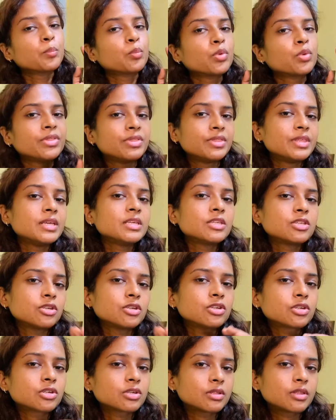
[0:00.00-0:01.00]
With these
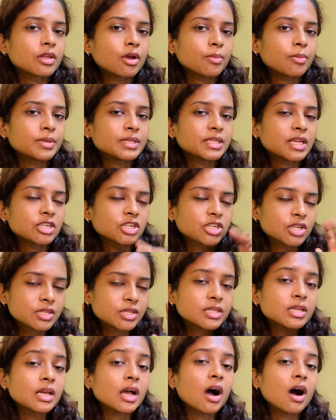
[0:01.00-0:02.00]
nutrition therapy sessions,
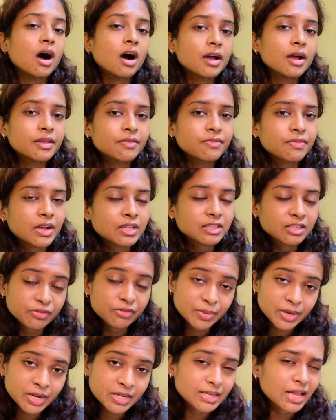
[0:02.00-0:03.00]
they are effective
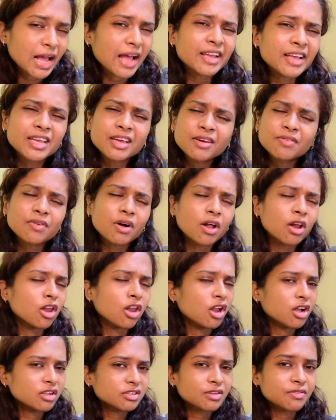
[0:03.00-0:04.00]
because I give a
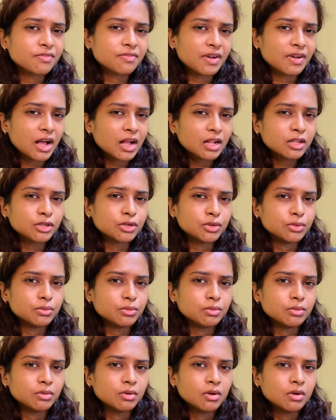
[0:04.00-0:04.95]
lot of value.